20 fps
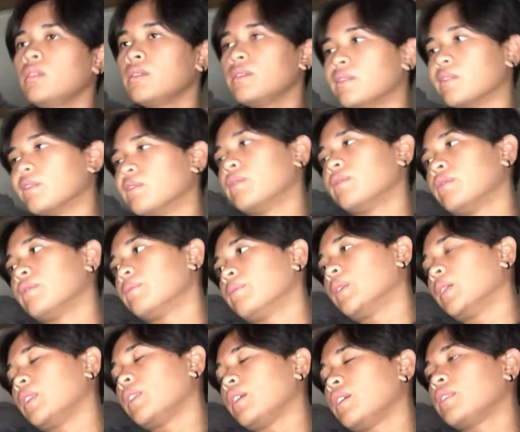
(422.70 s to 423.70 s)
I
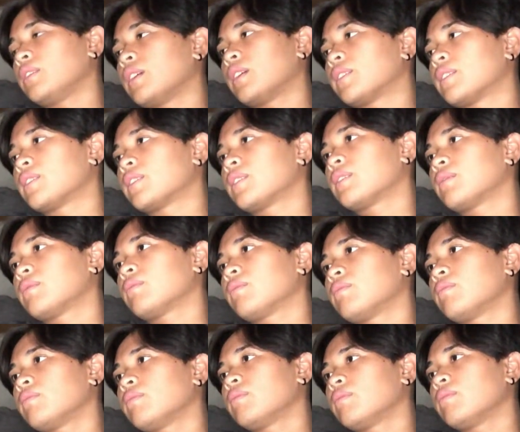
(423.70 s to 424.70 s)
think that's
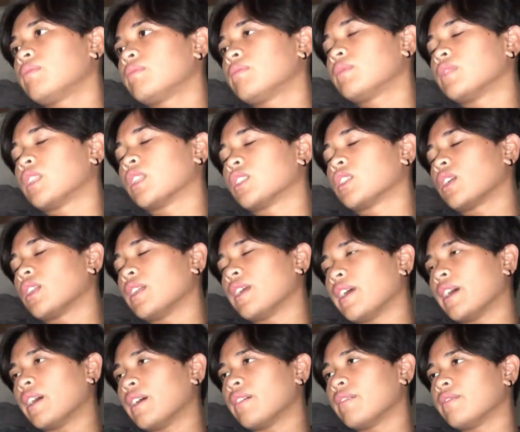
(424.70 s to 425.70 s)
all I
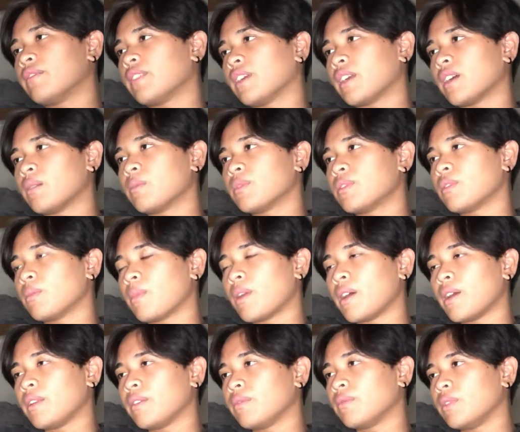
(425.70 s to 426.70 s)
have that comes to
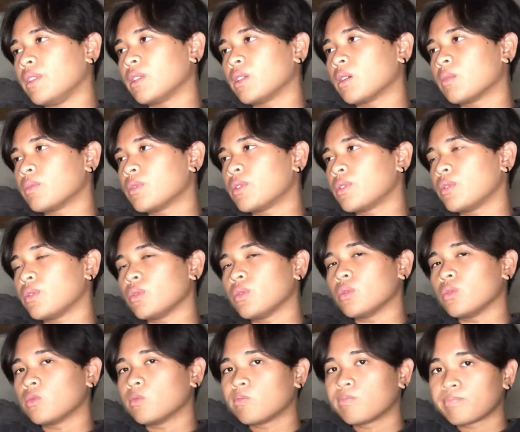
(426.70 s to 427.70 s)
mind when it comes to
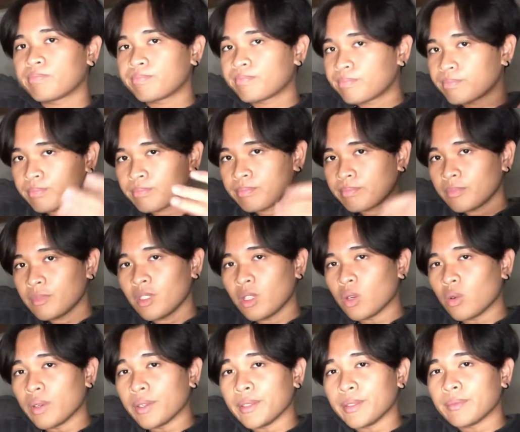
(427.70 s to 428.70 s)

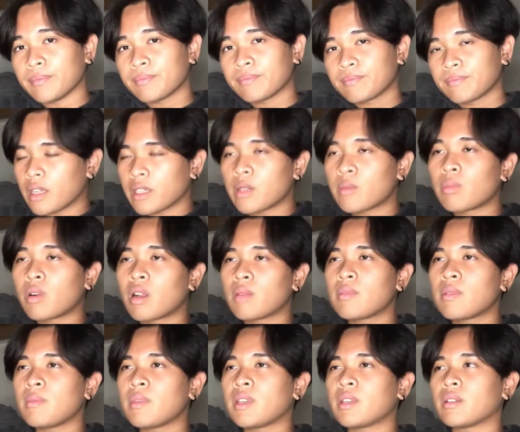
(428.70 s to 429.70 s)
Hawaii. You can probably
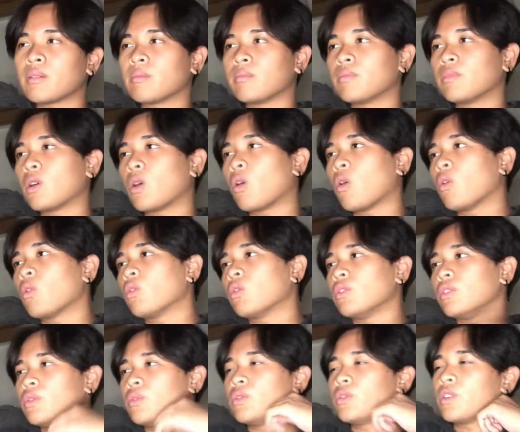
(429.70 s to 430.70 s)
make a whole
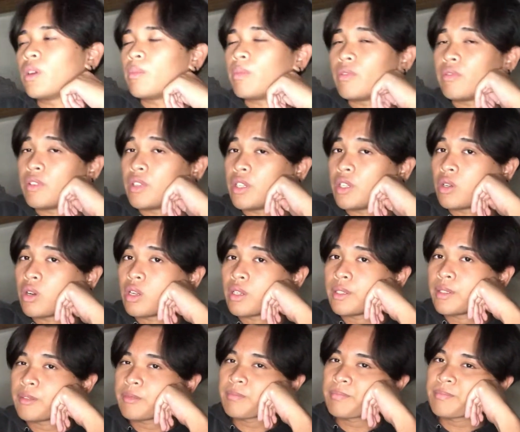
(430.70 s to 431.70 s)
new separate video on it.
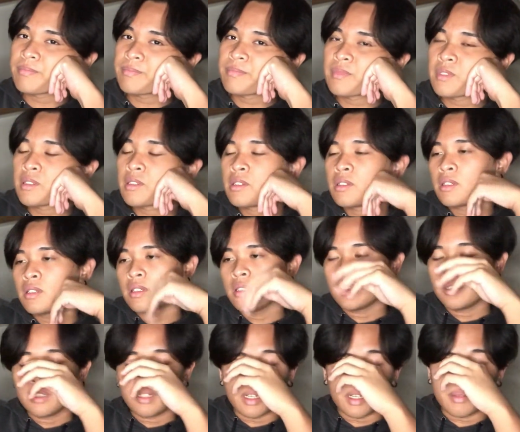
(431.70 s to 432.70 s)

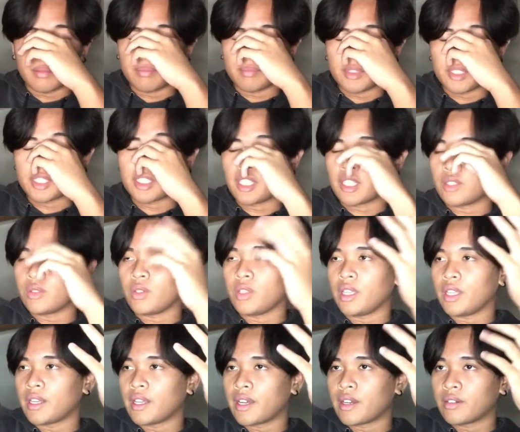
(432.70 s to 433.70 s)
I'm just not doing
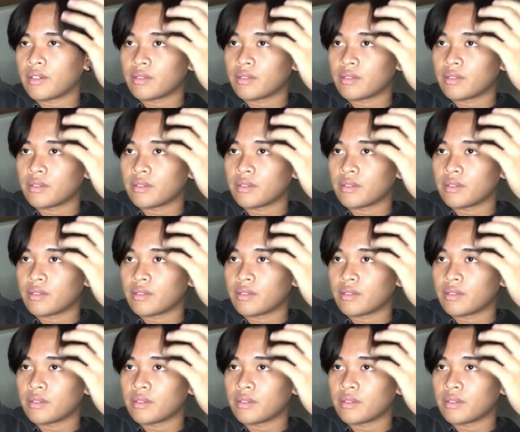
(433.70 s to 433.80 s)
it now.